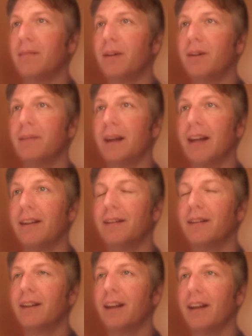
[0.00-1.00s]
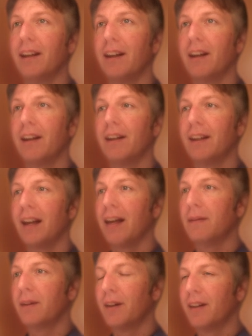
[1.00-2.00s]
the Pro Max uh,
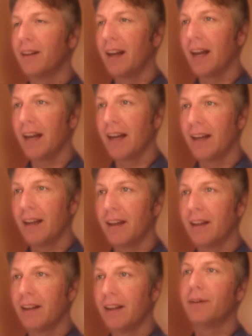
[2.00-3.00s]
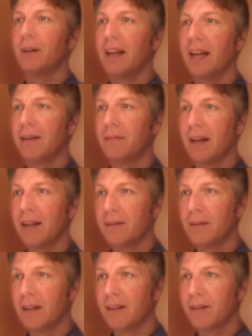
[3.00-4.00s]
came with a 48
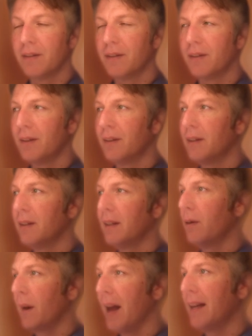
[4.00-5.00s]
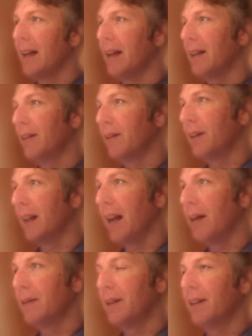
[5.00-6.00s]
megapixel wide angle
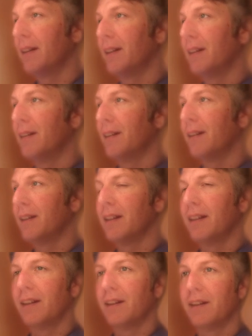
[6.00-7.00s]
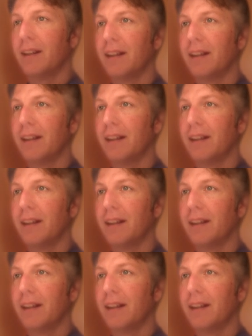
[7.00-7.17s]
camera this year,